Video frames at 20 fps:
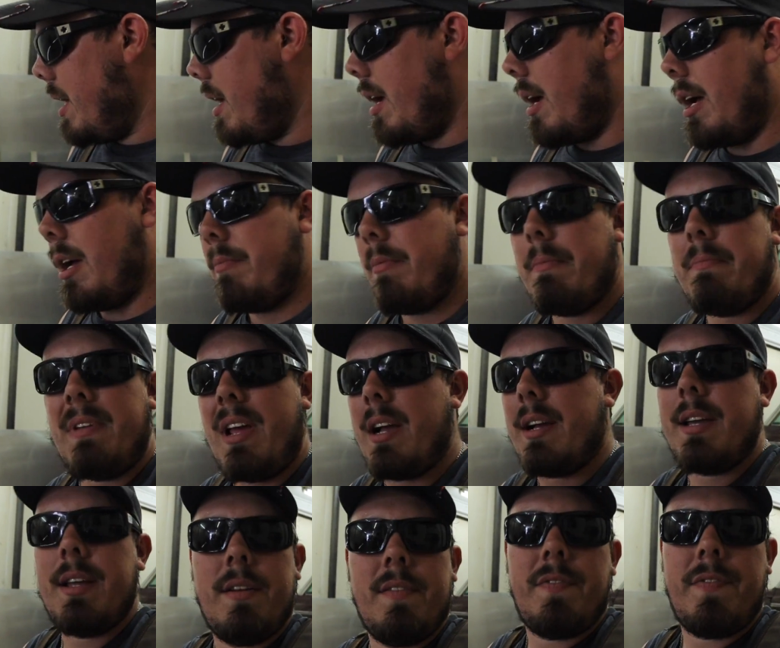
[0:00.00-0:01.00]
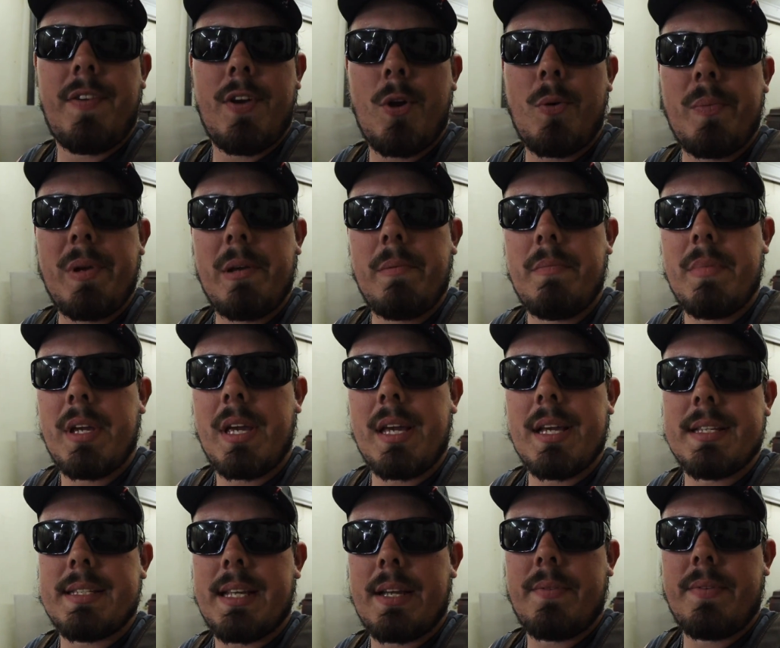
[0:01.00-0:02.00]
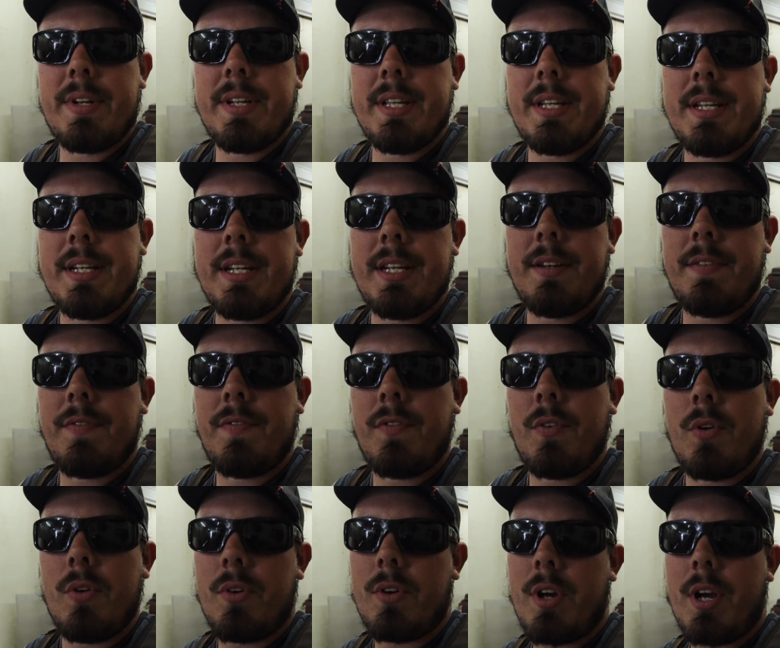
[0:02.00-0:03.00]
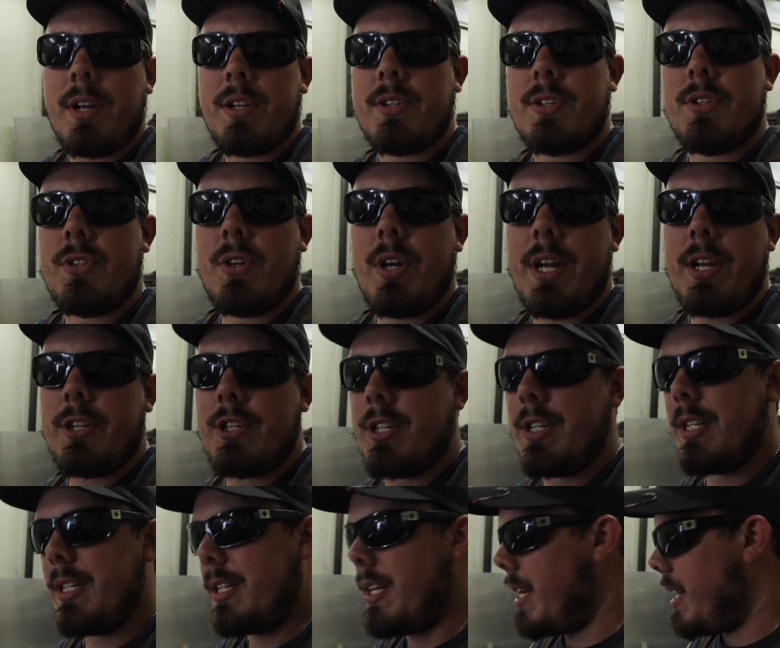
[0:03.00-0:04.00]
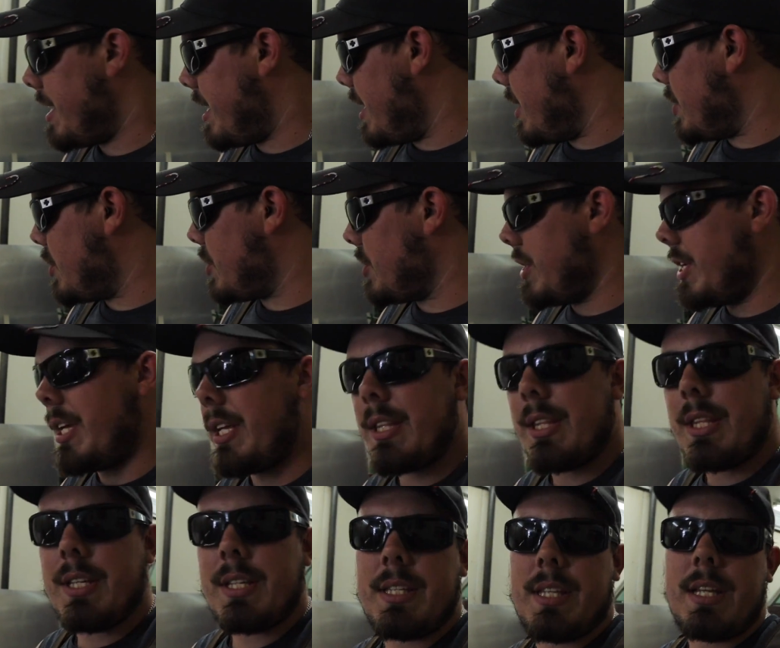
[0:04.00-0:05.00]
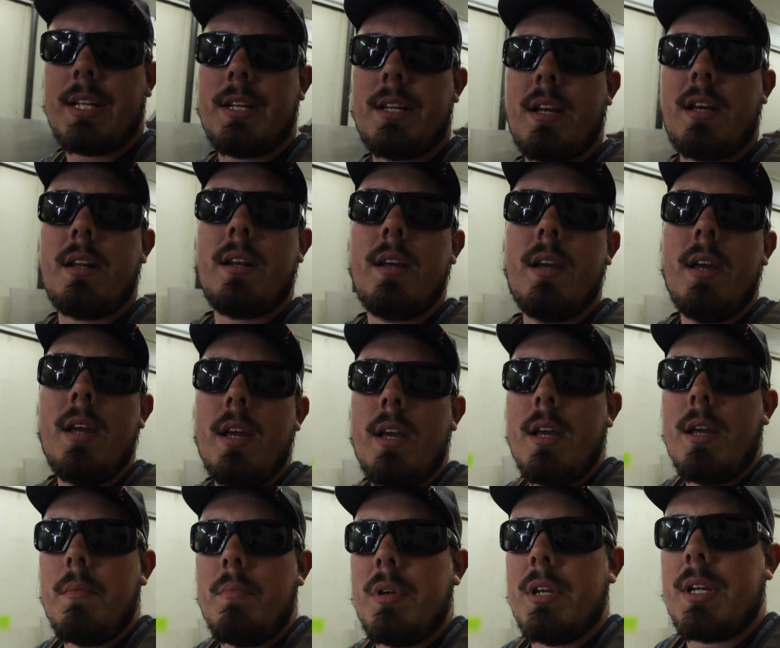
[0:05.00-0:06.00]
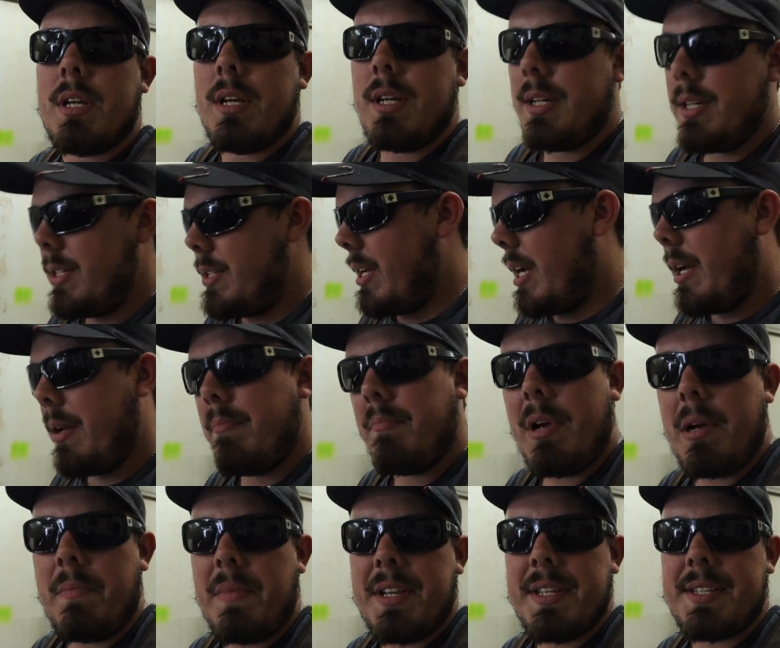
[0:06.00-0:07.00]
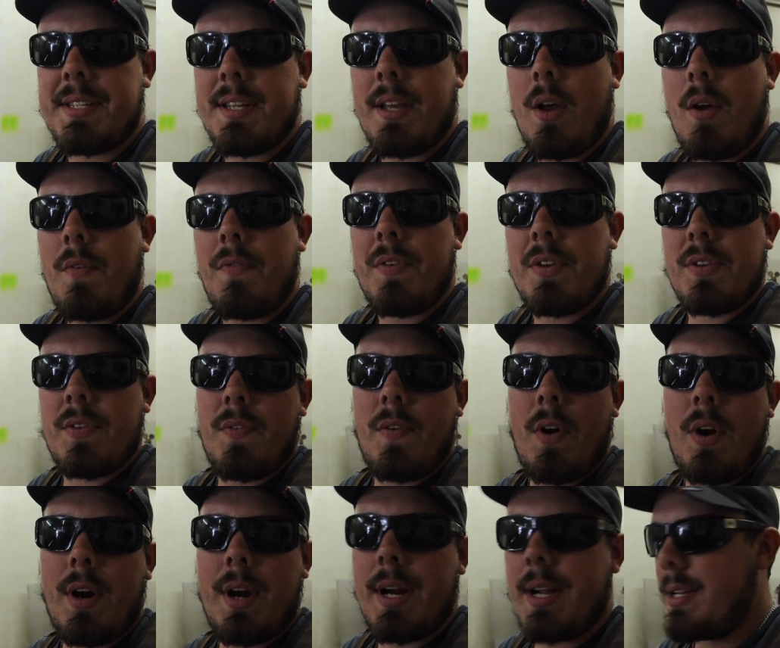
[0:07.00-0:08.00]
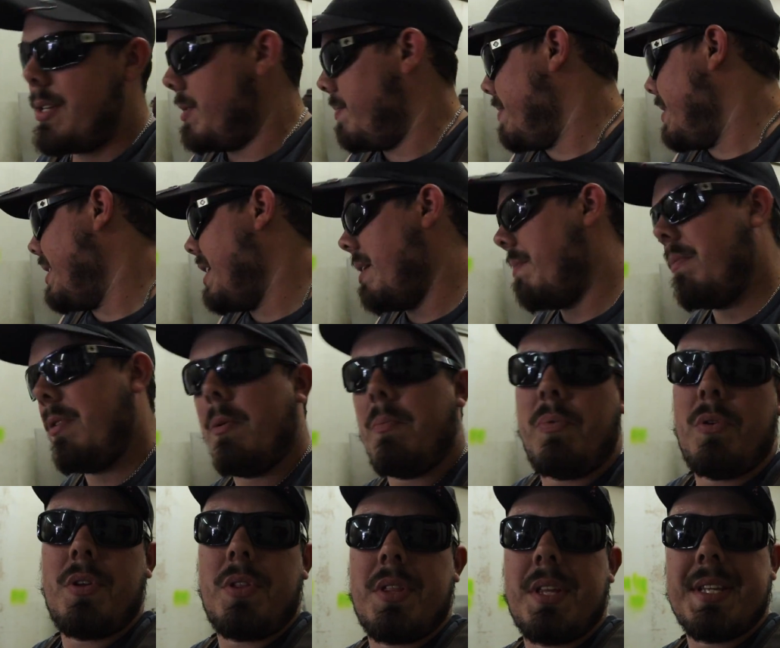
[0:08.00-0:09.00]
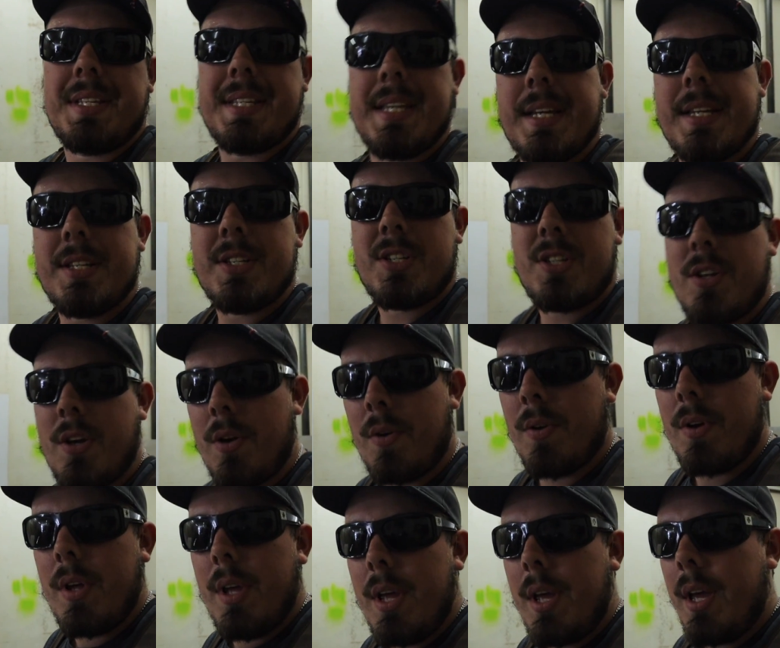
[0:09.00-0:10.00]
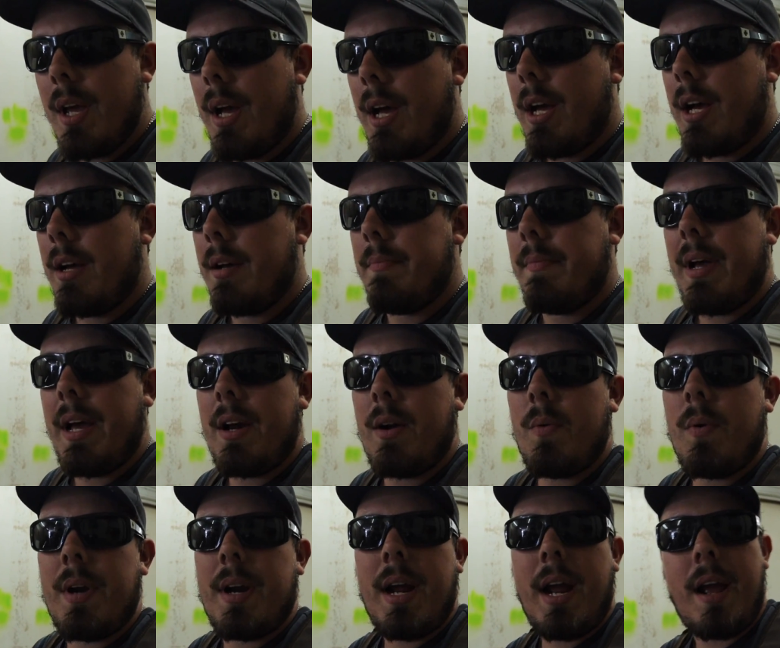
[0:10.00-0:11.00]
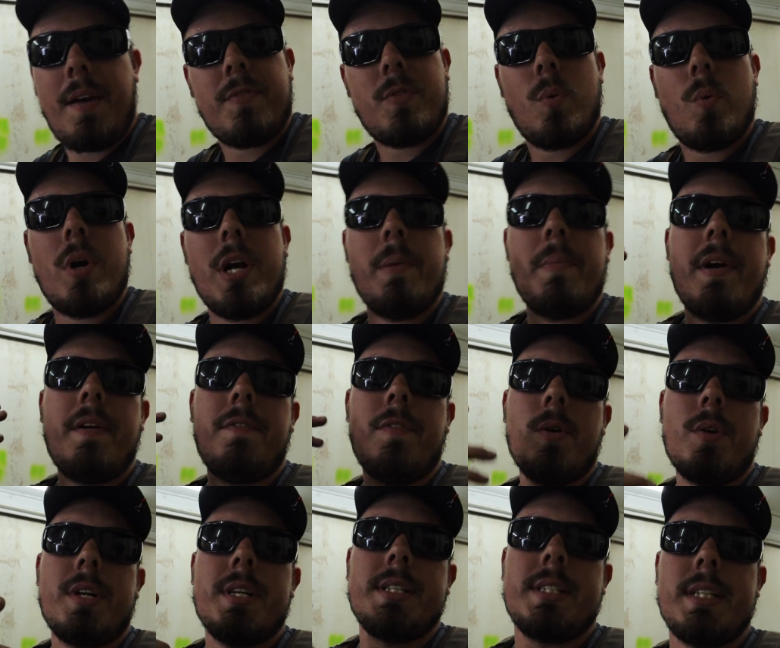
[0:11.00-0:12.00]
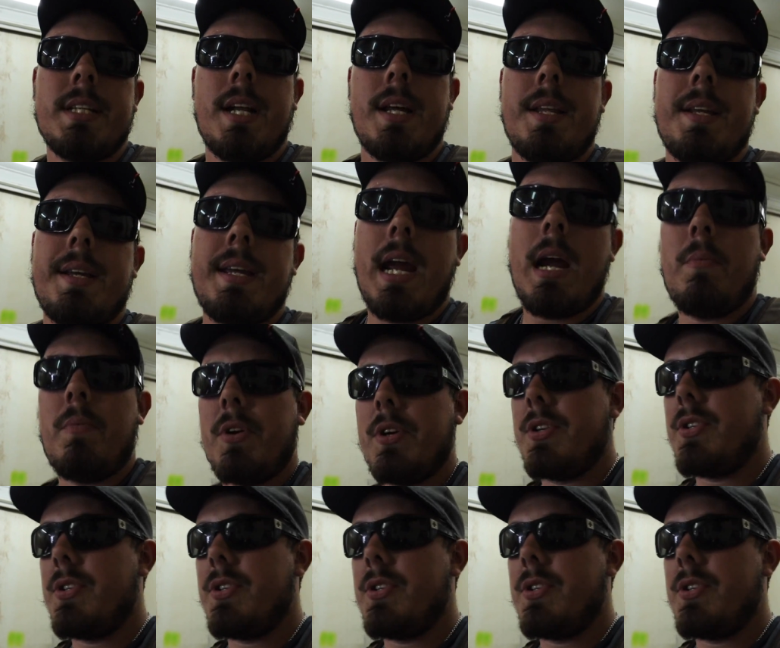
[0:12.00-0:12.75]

I'm not going to film it because I really need full concentration and dedication to get this thing done, because I'm by myself as far as being able to put this in, so I don't want to have to worry about focusing on the camera.